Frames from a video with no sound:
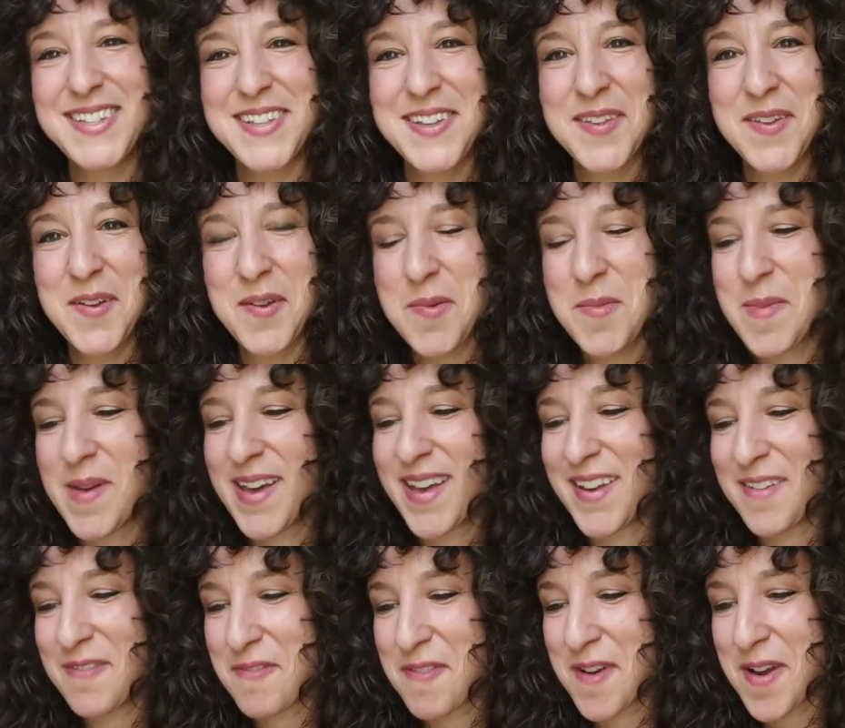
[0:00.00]
a little
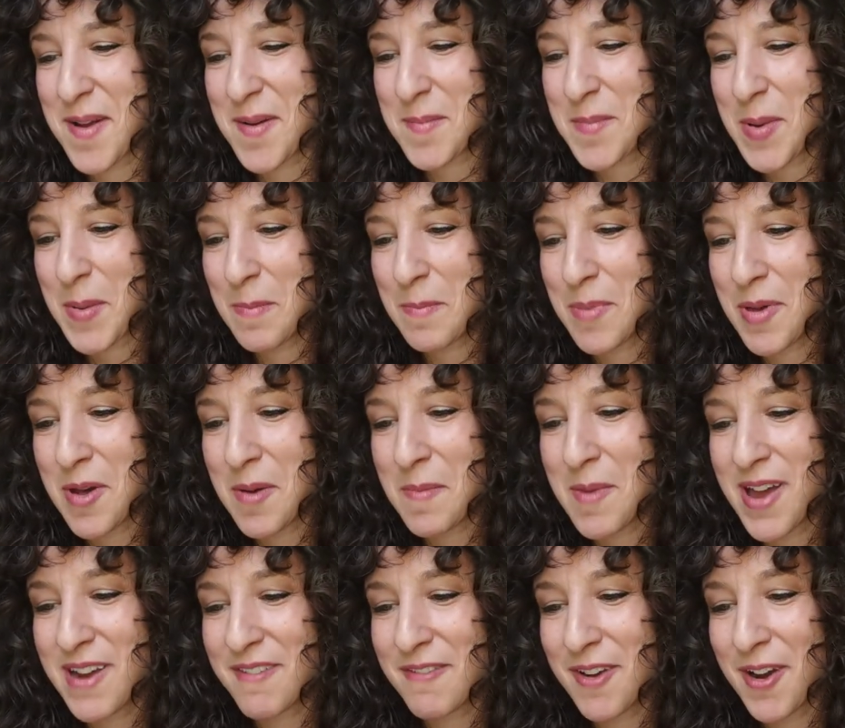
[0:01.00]
bit from Bill
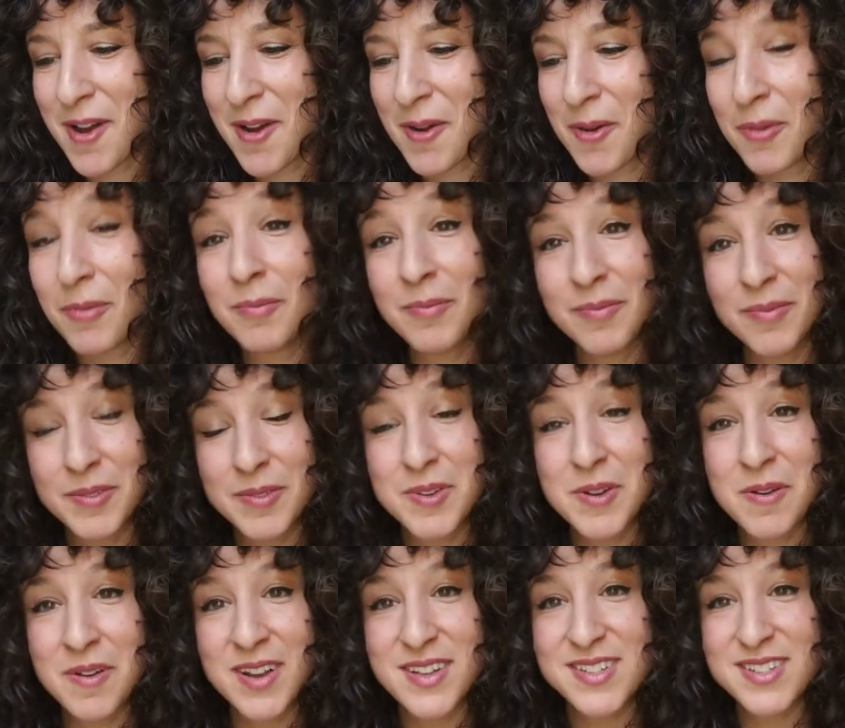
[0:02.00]
Monroe,
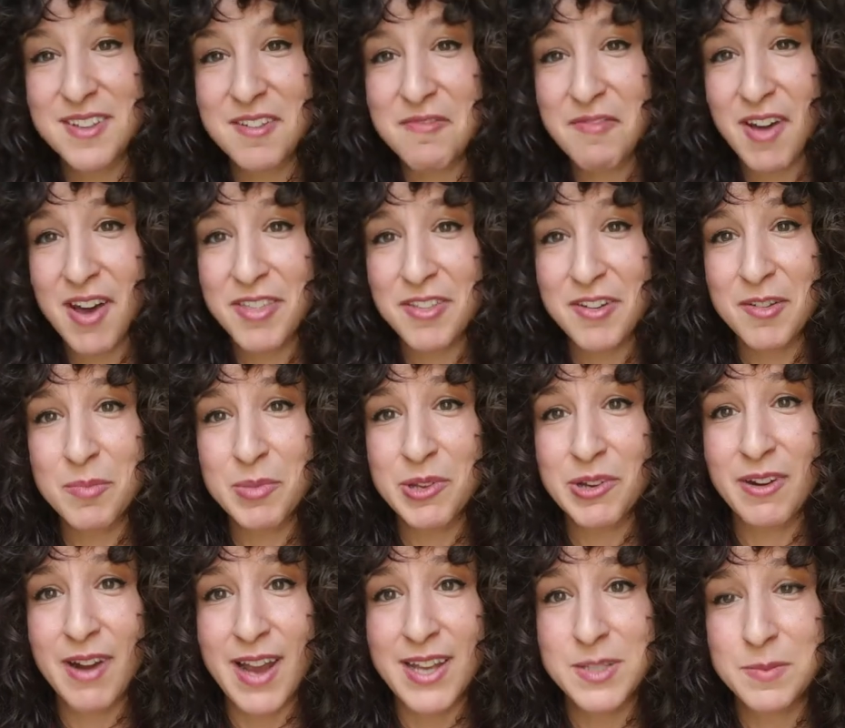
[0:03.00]
known as the father of
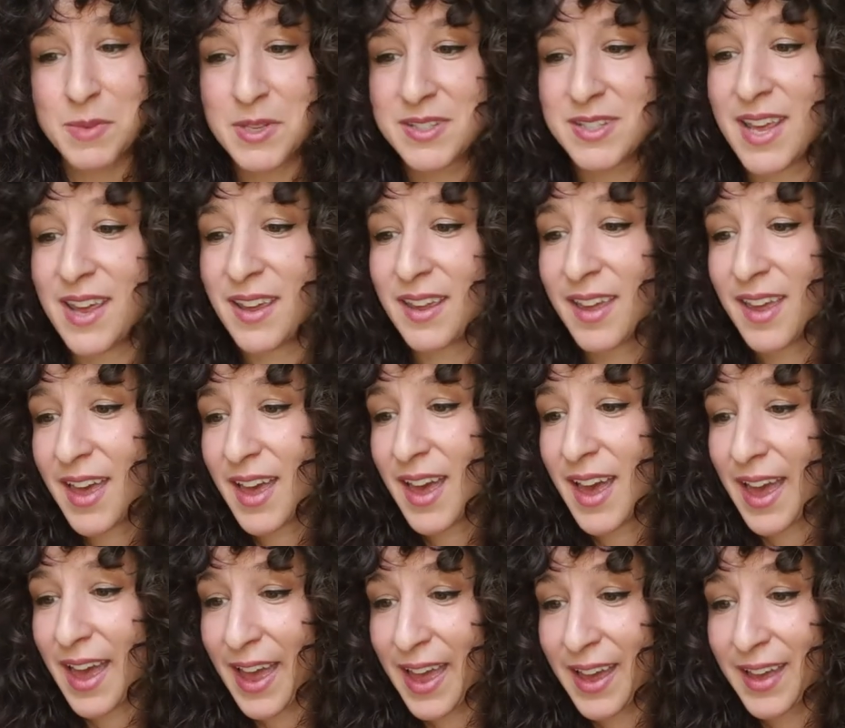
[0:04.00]
bluegrass music,
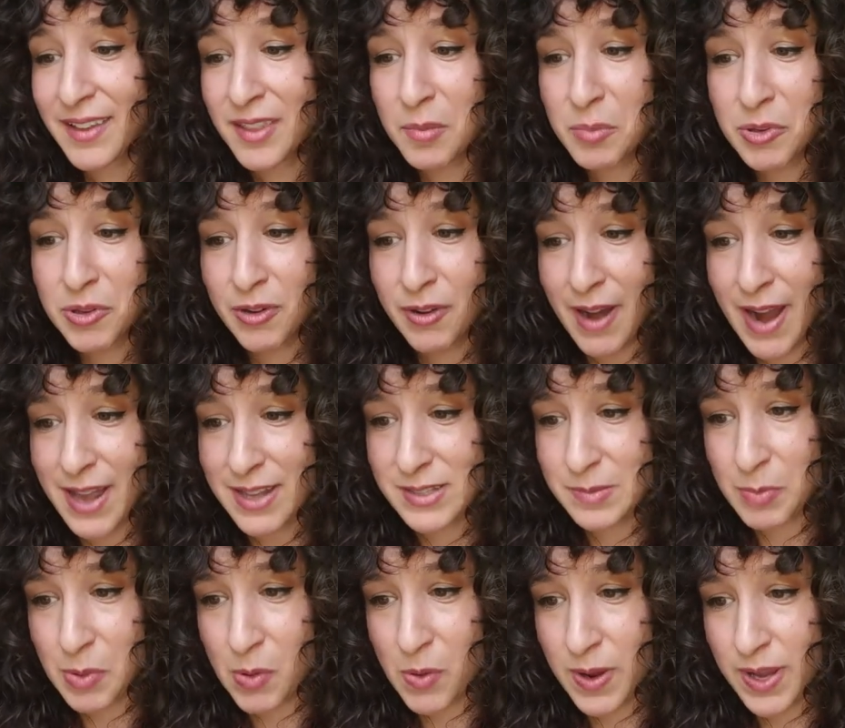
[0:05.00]
and the Bluegrass
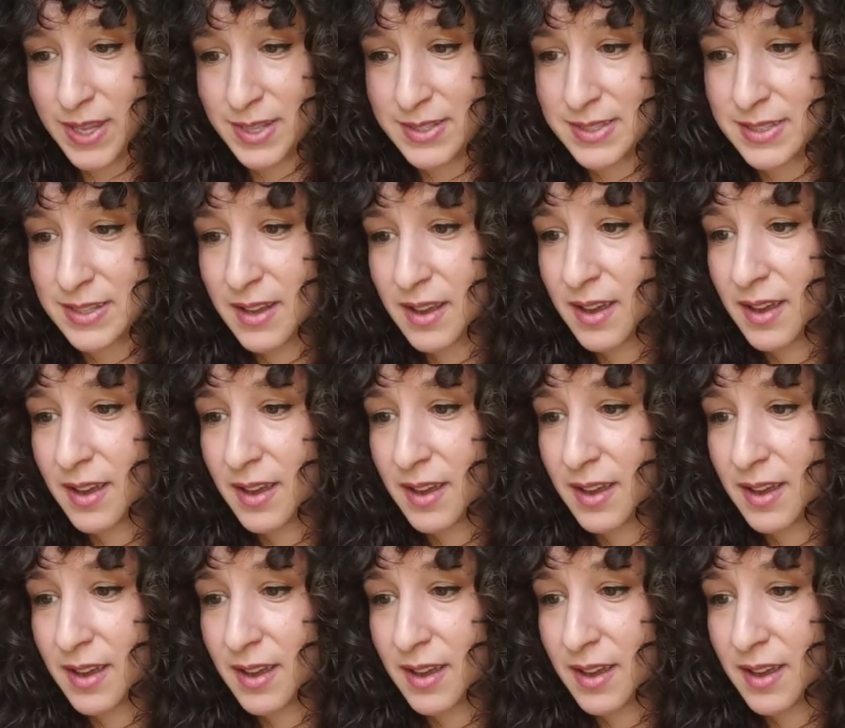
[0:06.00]
Boys.